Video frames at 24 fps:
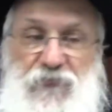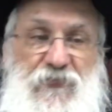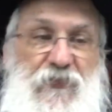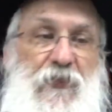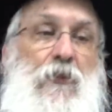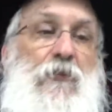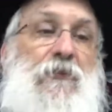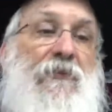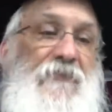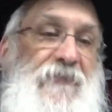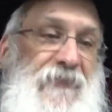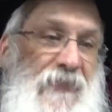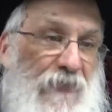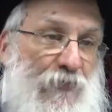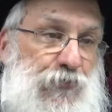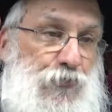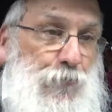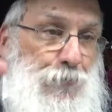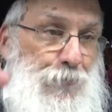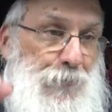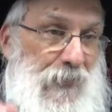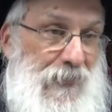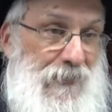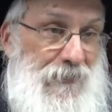say, okay, thank
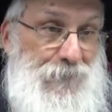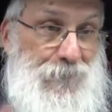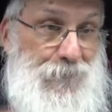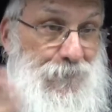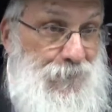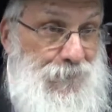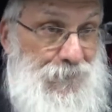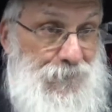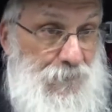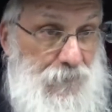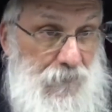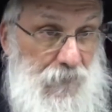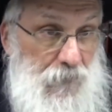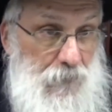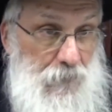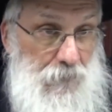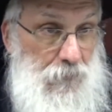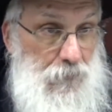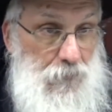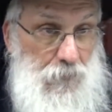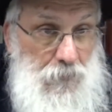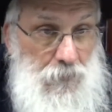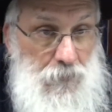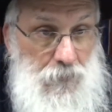you, pen.
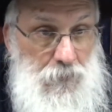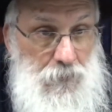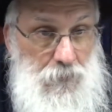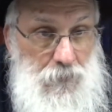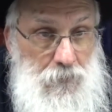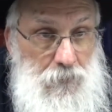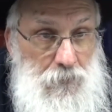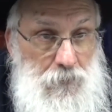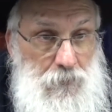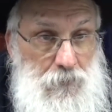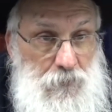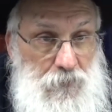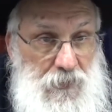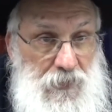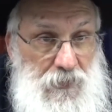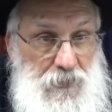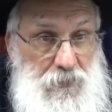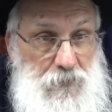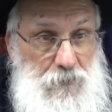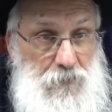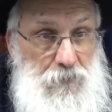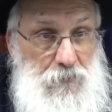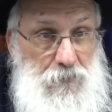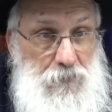
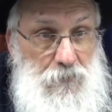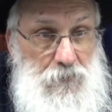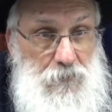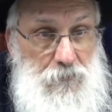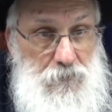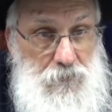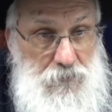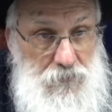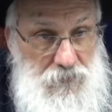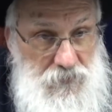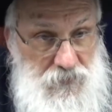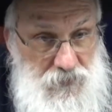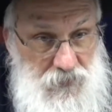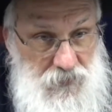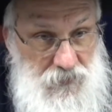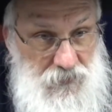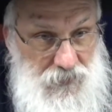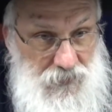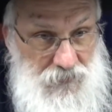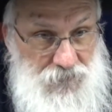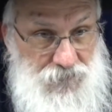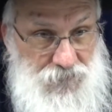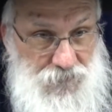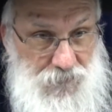Okay?
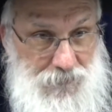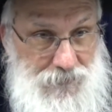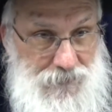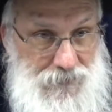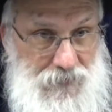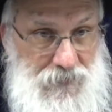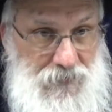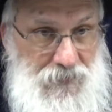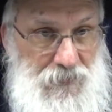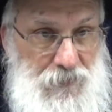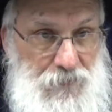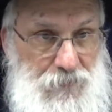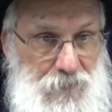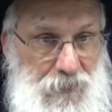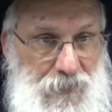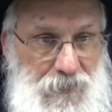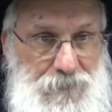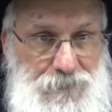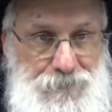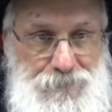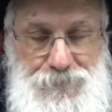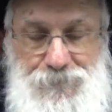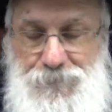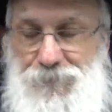That's very clear,
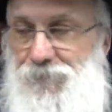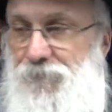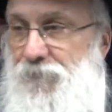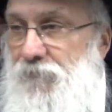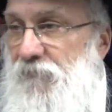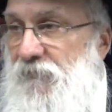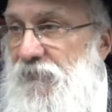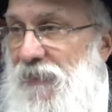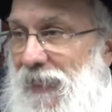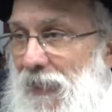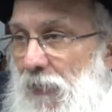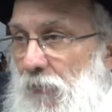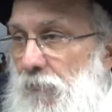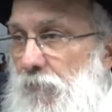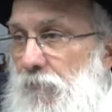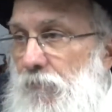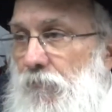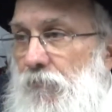right? Now,